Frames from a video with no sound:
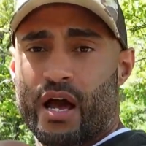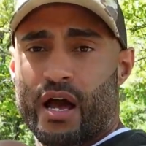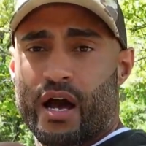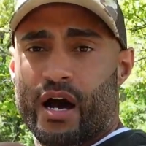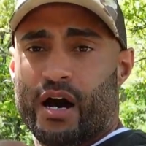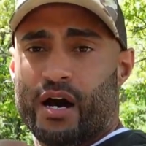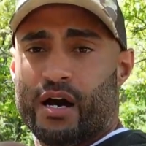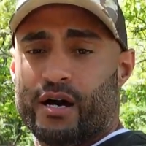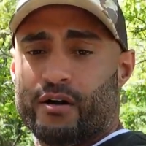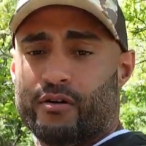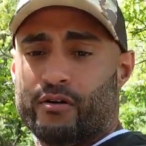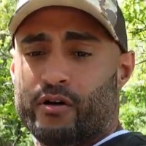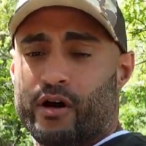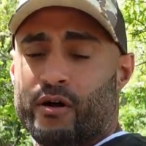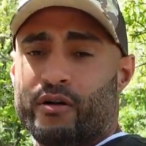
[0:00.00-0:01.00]

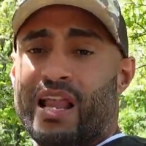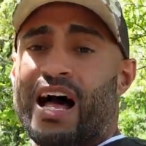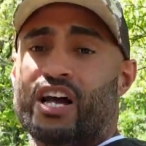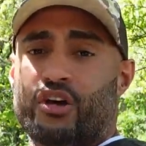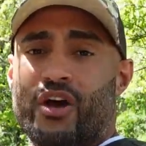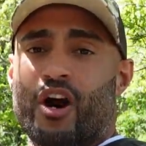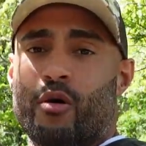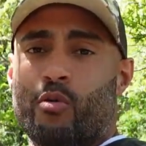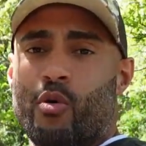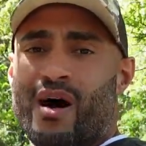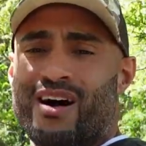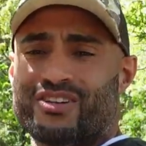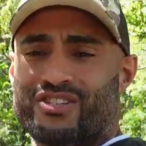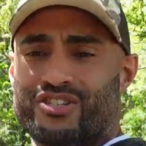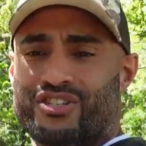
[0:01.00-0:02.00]
lock your elbow
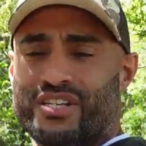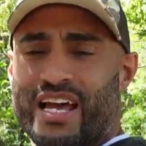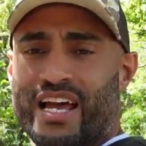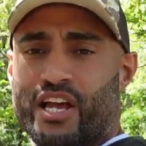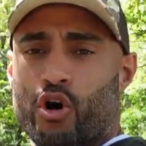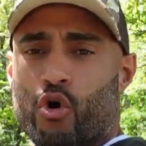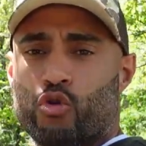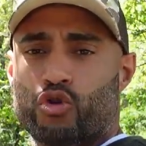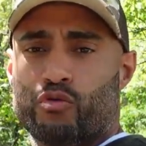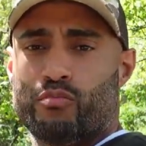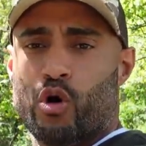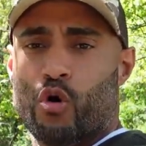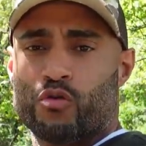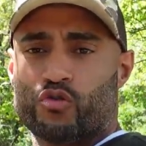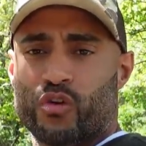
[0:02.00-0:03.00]
out, I should say, and hold your
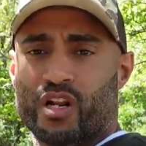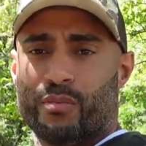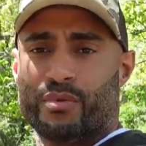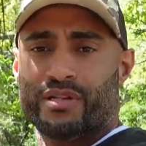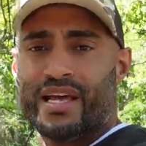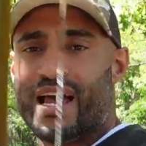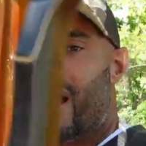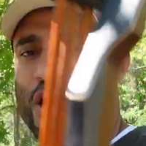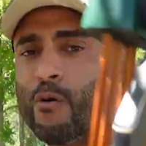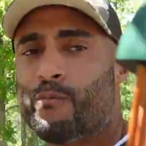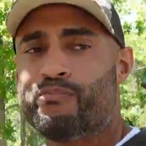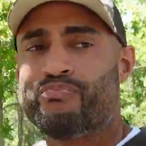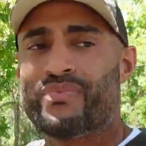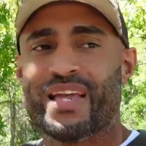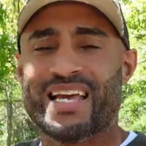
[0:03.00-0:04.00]
bow straight up and down,
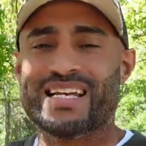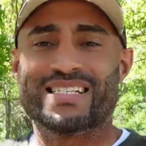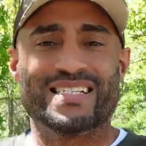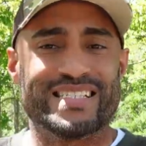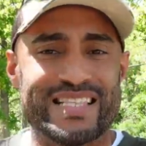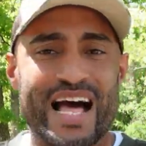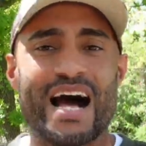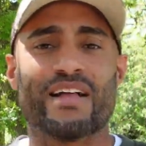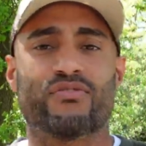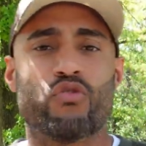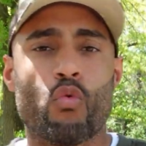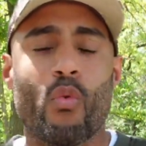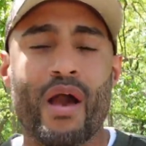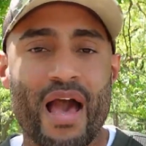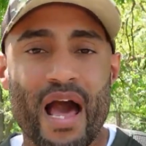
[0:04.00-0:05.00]
is not the
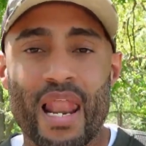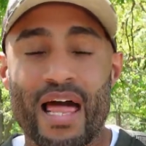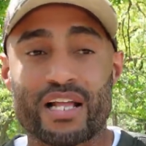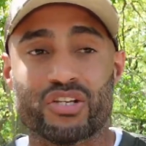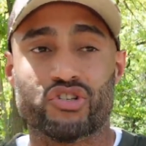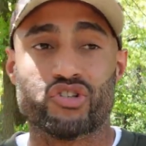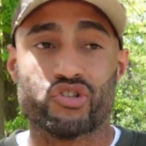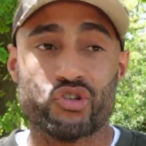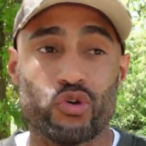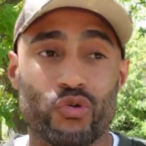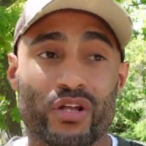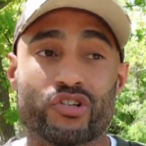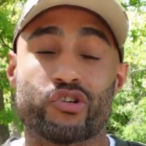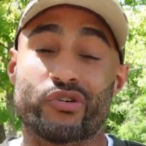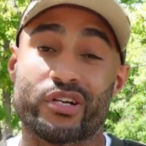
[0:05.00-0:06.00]
way I like to shoot
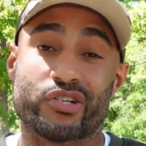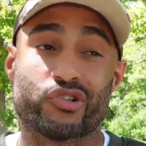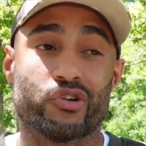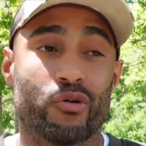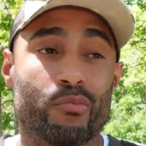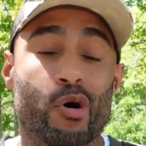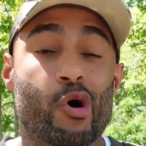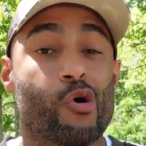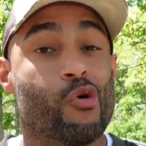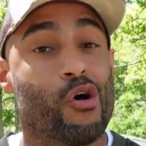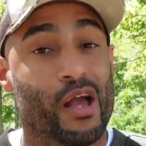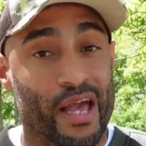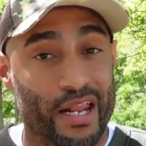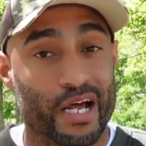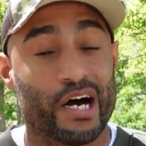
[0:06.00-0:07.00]
a traditional bow
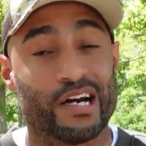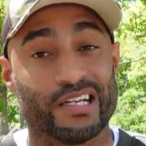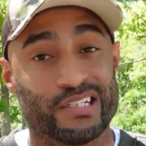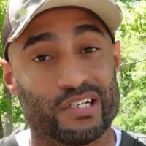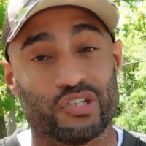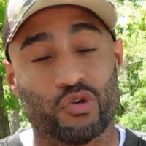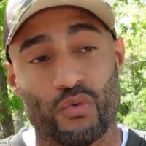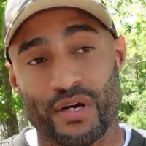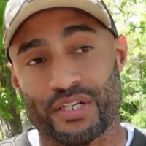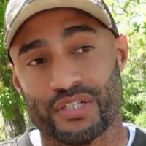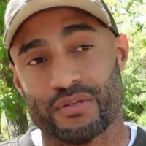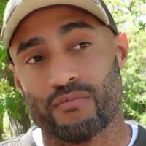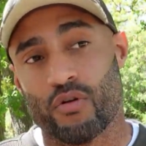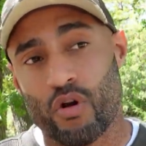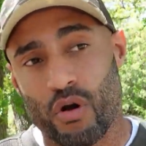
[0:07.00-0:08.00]
in a hunting situation,
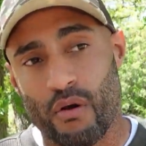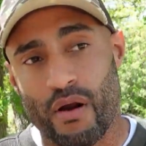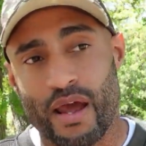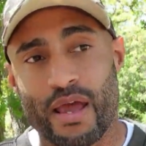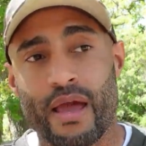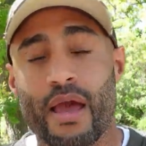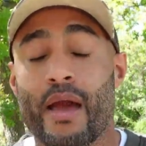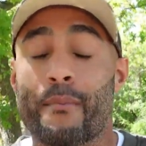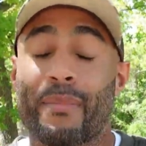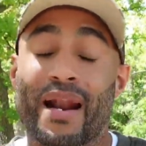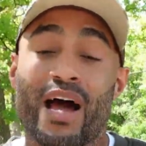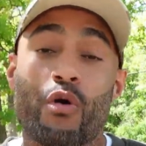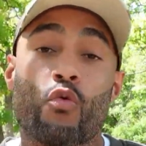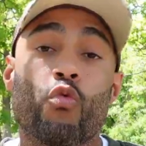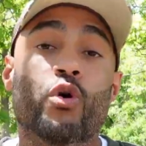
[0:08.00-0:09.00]
right? But
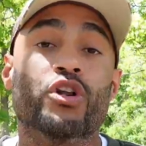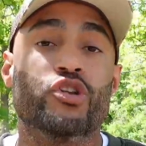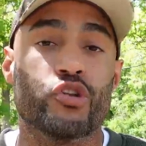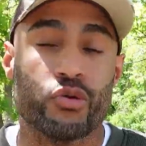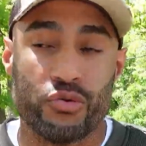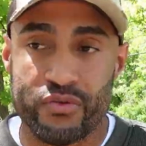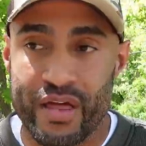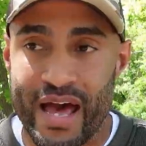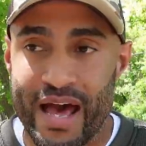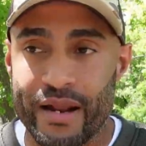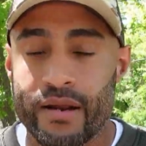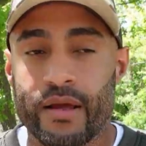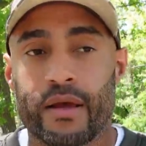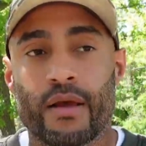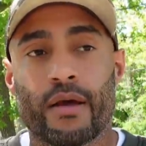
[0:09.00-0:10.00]
I would do that,
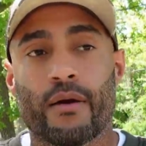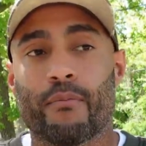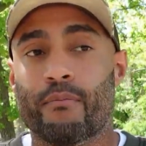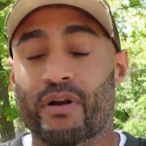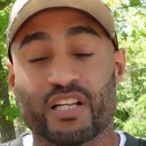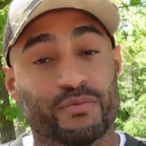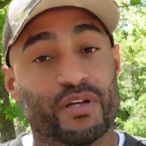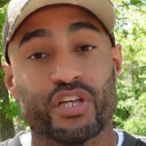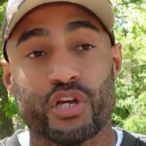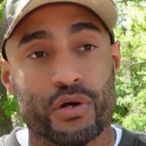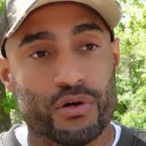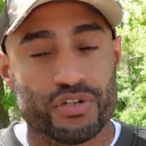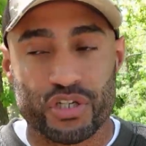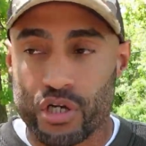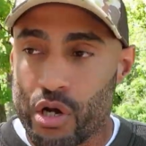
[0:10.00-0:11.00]
but it's been
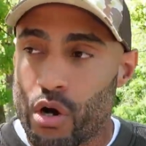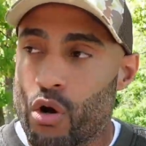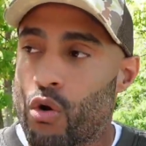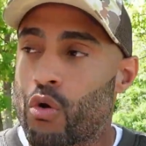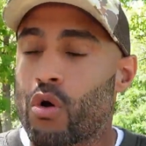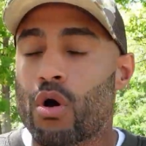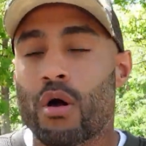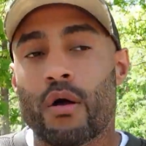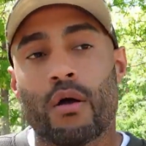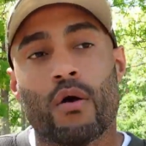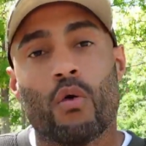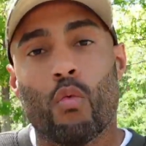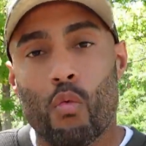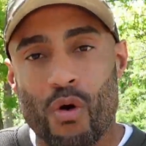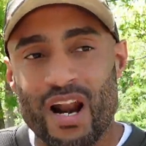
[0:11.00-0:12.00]
years ago
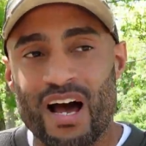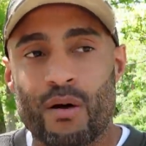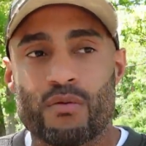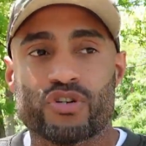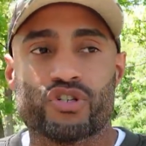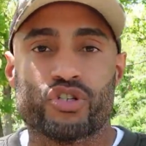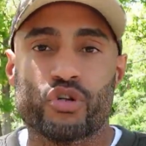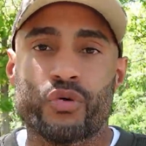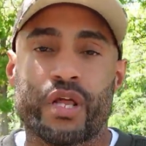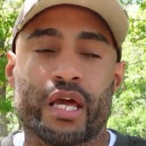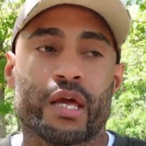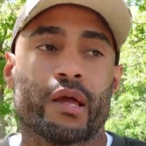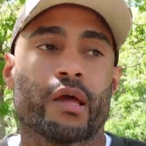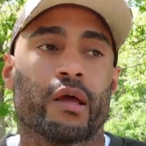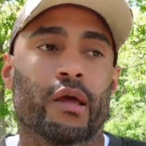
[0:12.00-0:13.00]
when I was
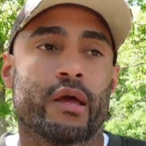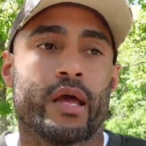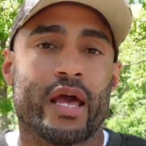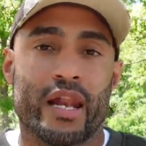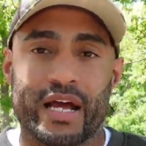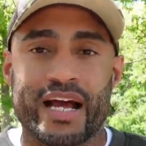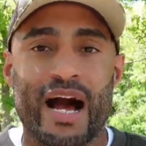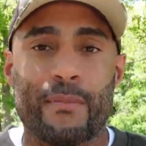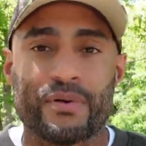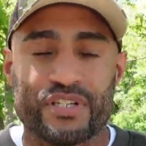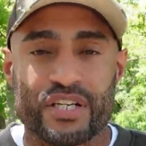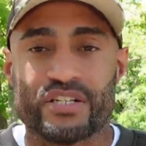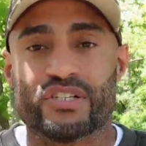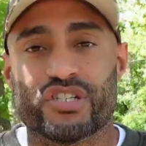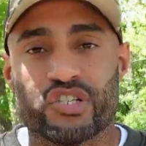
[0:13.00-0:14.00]
shooting in a
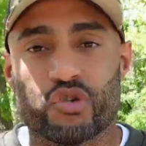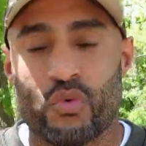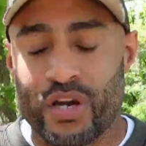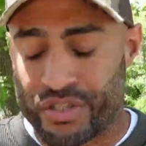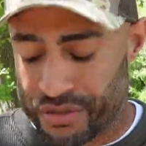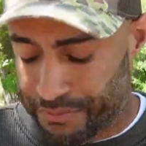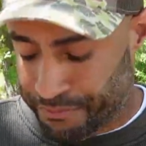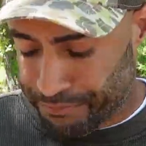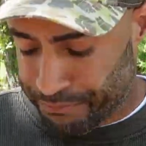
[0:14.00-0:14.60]
competition situation.